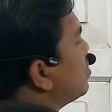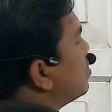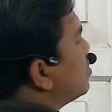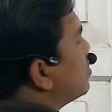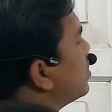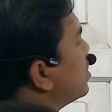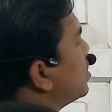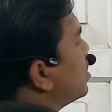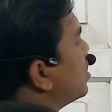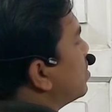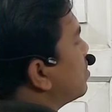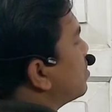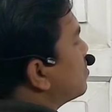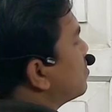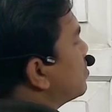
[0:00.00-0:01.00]
3K.
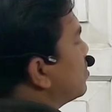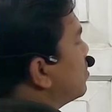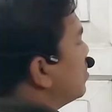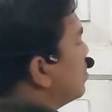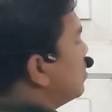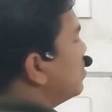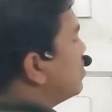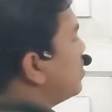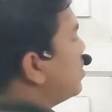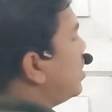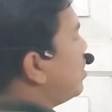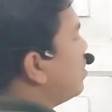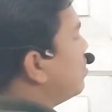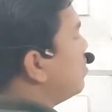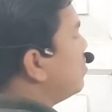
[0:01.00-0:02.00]
So
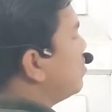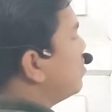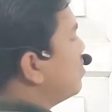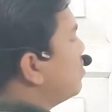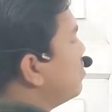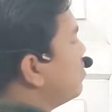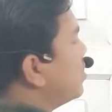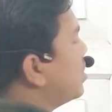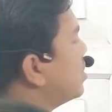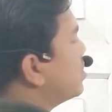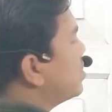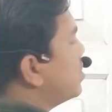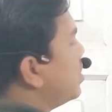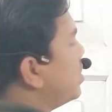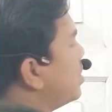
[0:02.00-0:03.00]
now we can
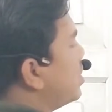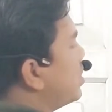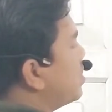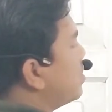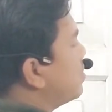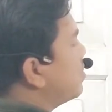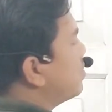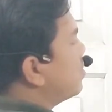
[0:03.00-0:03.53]
say that